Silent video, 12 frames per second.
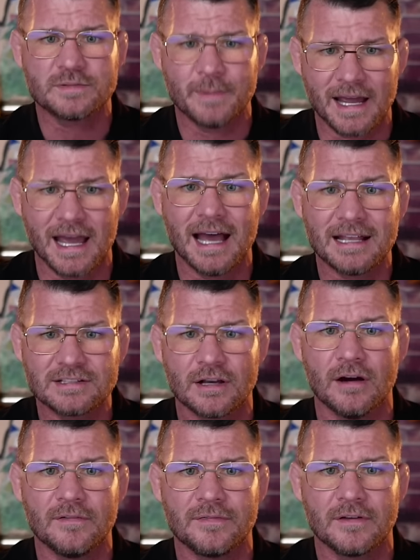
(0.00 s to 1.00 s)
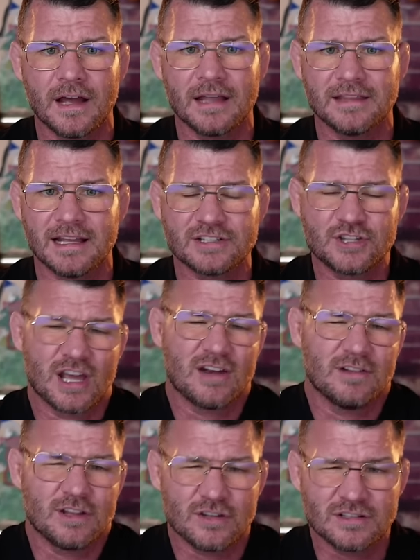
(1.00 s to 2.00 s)
my ass off. And that's
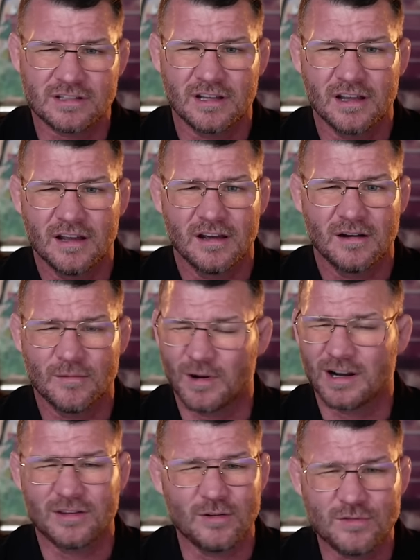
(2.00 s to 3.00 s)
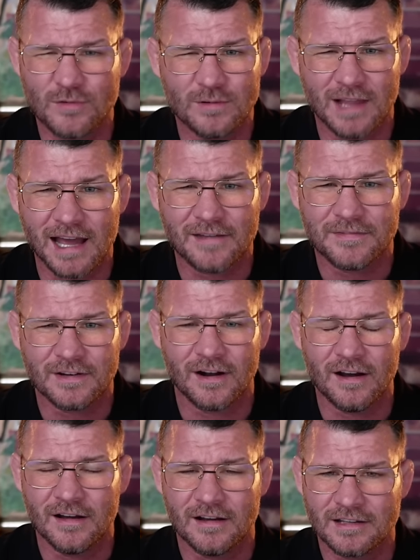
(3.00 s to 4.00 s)
generally just what I do through life, you know.